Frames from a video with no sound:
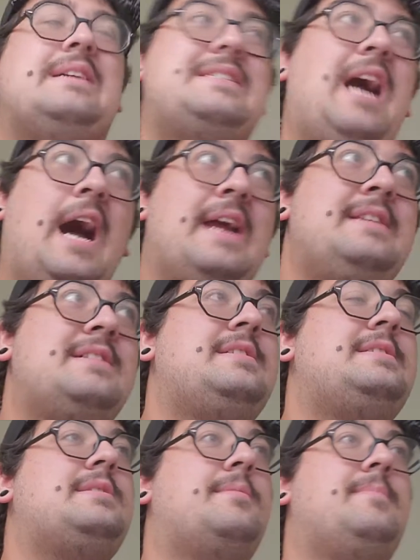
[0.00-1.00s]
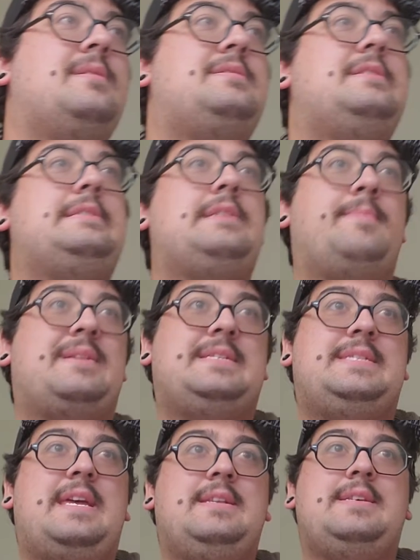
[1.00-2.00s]
Kinda to some
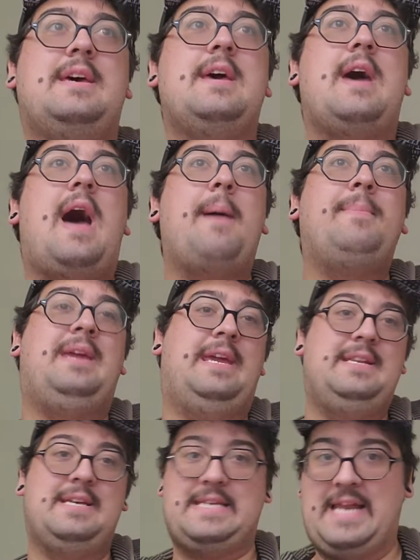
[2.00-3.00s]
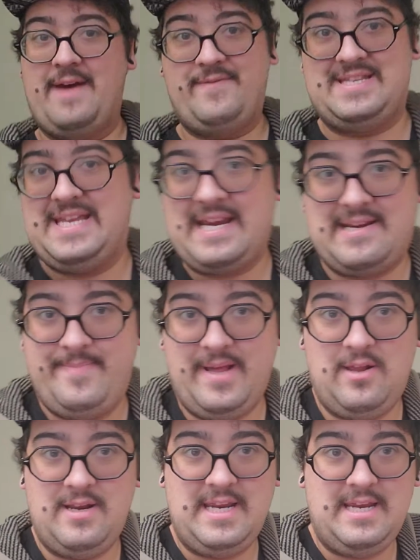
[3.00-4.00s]
extent. I mean, he doesn't have a tech
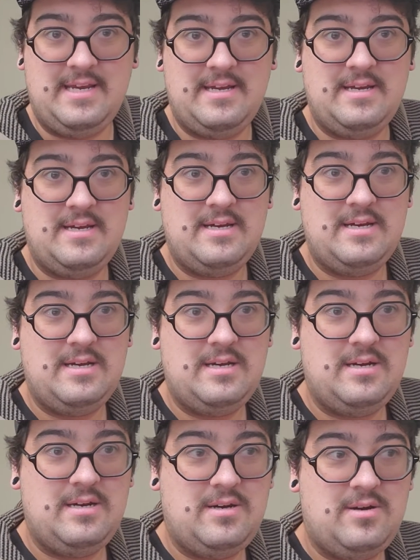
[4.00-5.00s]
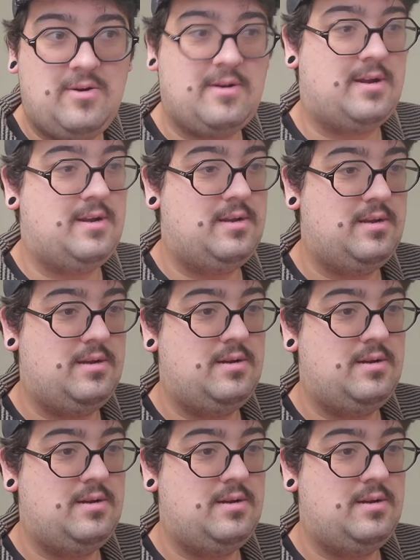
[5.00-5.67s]
ability. Hold on.